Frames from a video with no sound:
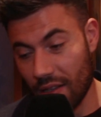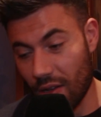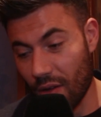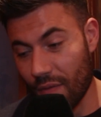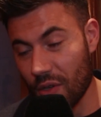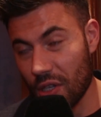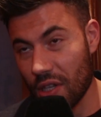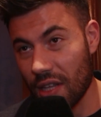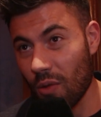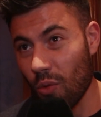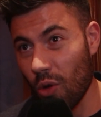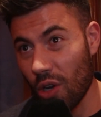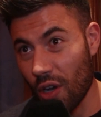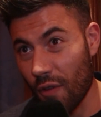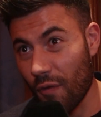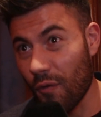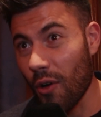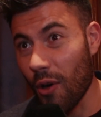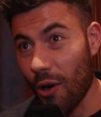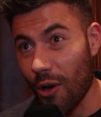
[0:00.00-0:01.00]
Obviously won a
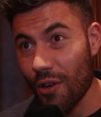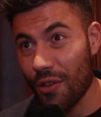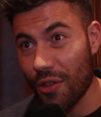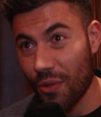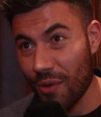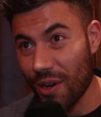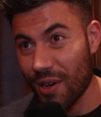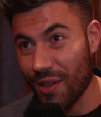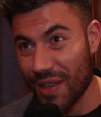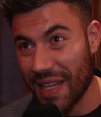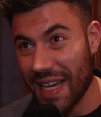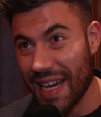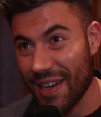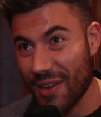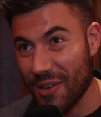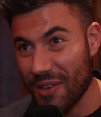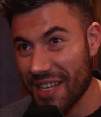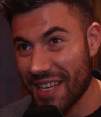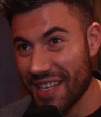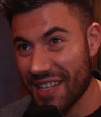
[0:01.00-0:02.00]
fourth world
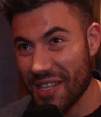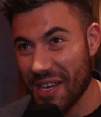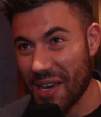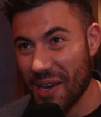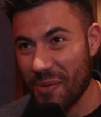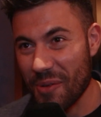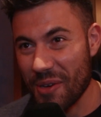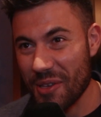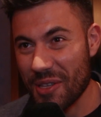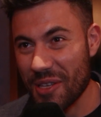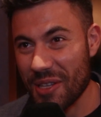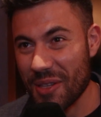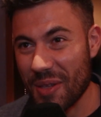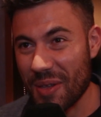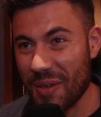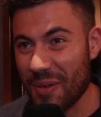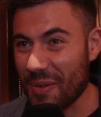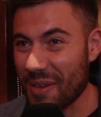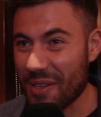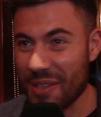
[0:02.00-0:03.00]
title this year, which is
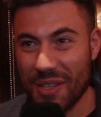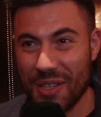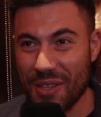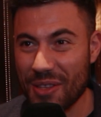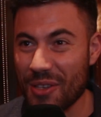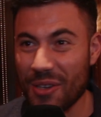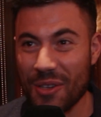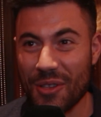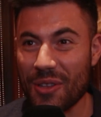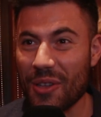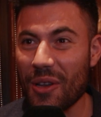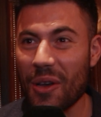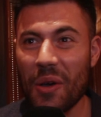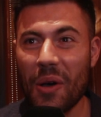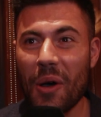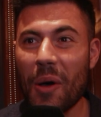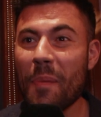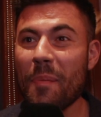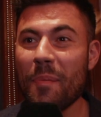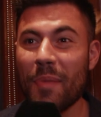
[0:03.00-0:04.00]
which is just
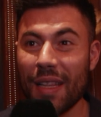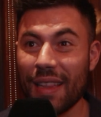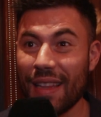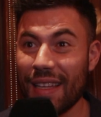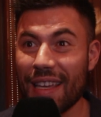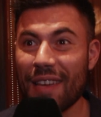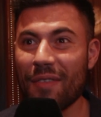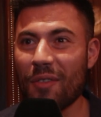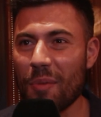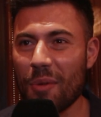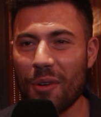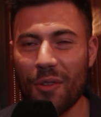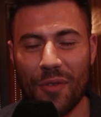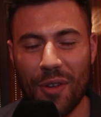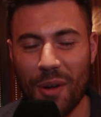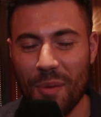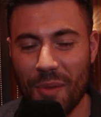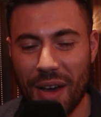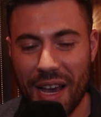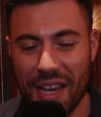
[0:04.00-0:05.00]
unbelievable
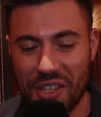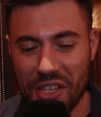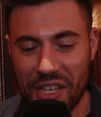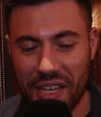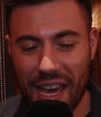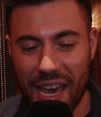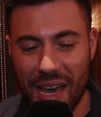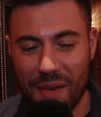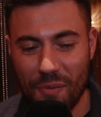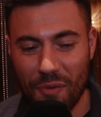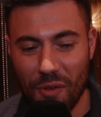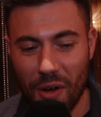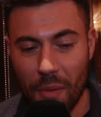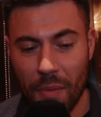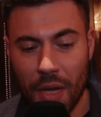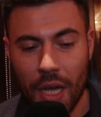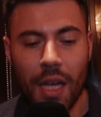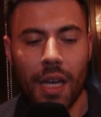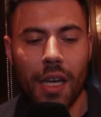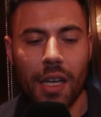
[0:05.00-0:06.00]
from where she came
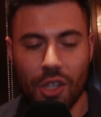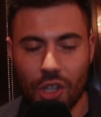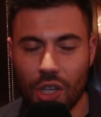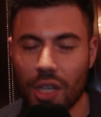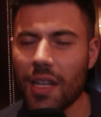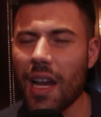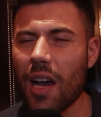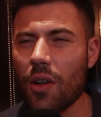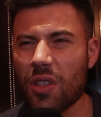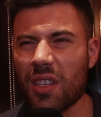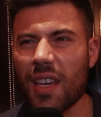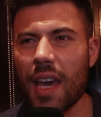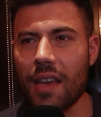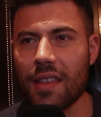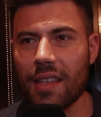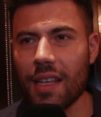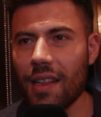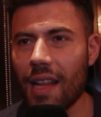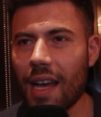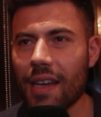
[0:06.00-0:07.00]
from. She now
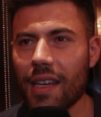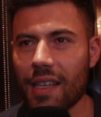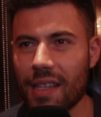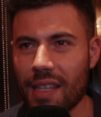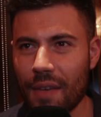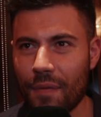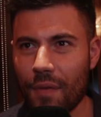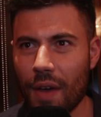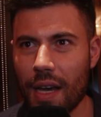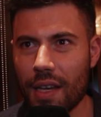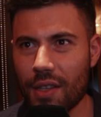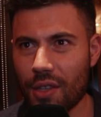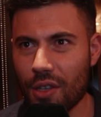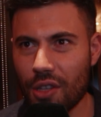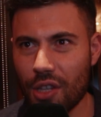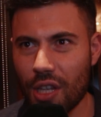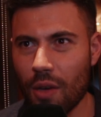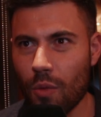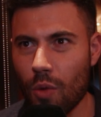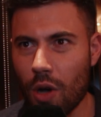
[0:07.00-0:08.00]
gets the legacy fights
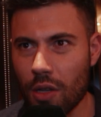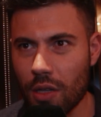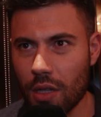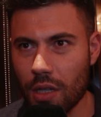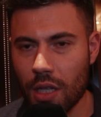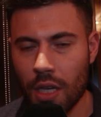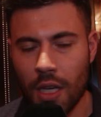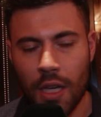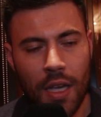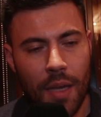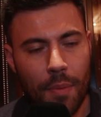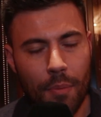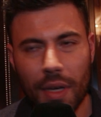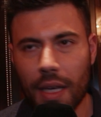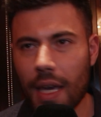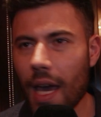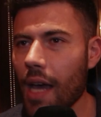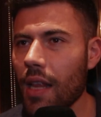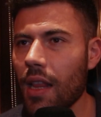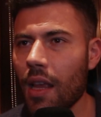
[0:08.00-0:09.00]
that she wants.
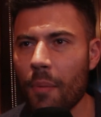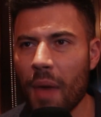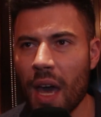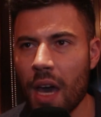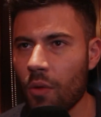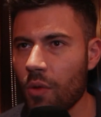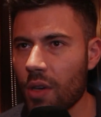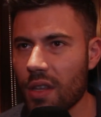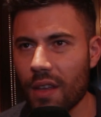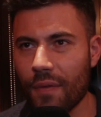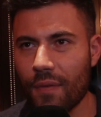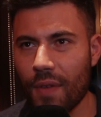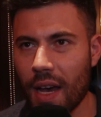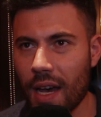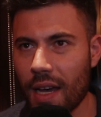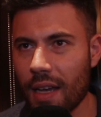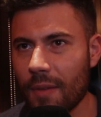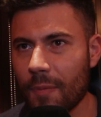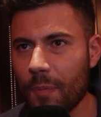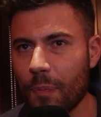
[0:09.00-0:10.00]
Michaela Mayer was the
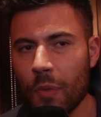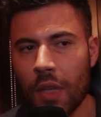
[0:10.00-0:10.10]
fight.